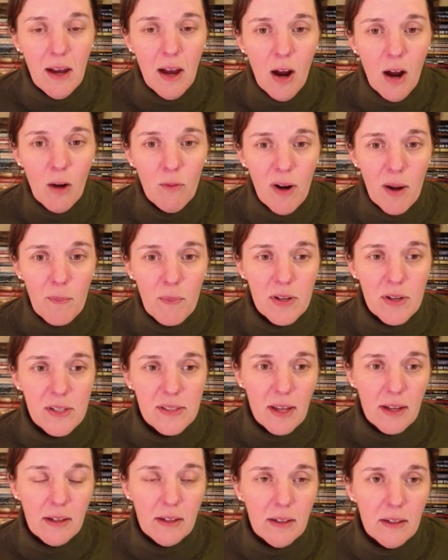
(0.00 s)
a
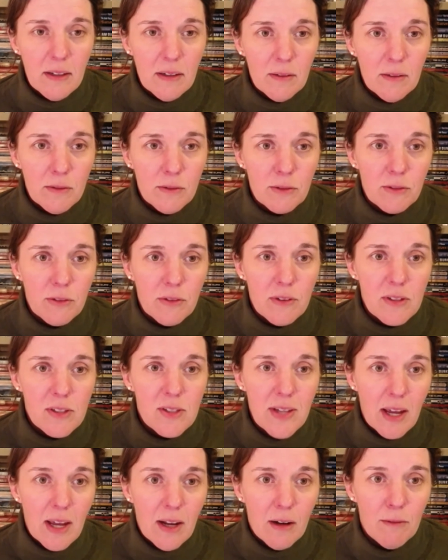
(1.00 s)
representative
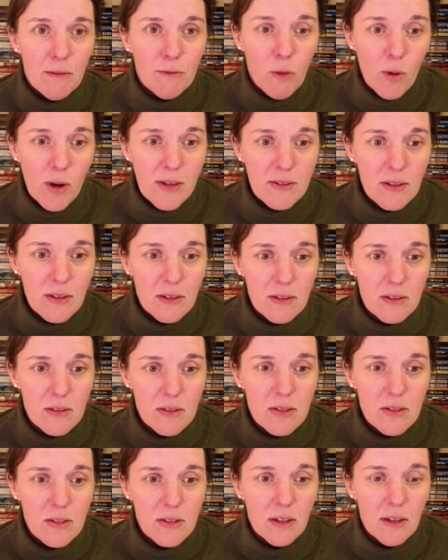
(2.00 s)
set of
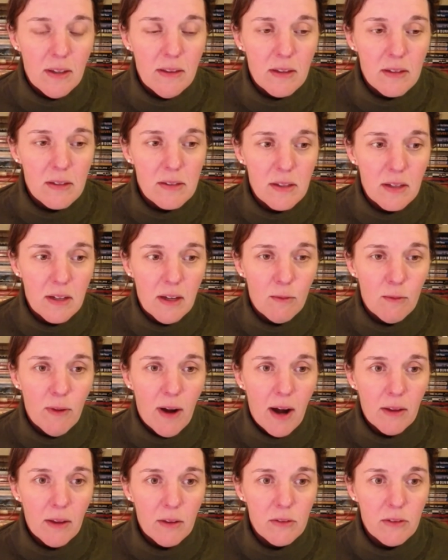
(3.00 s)
voices in the city
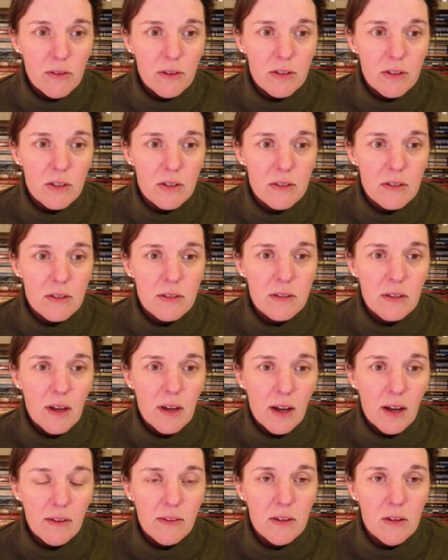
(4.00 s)
rather than just
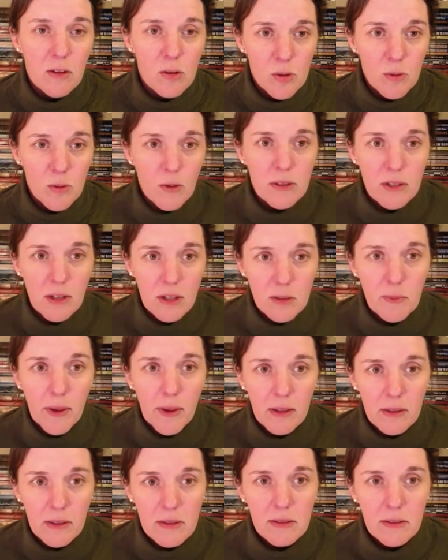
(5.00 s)
kind of the usual
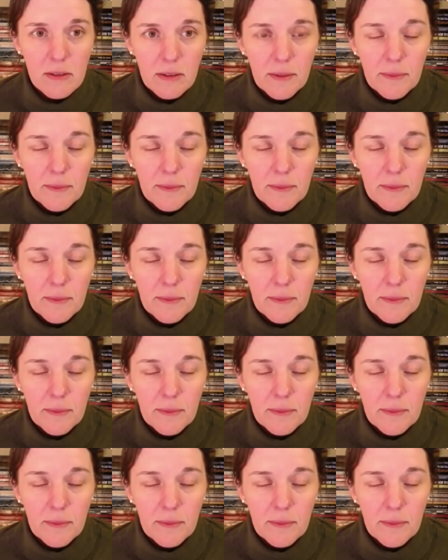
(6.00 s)
suspects.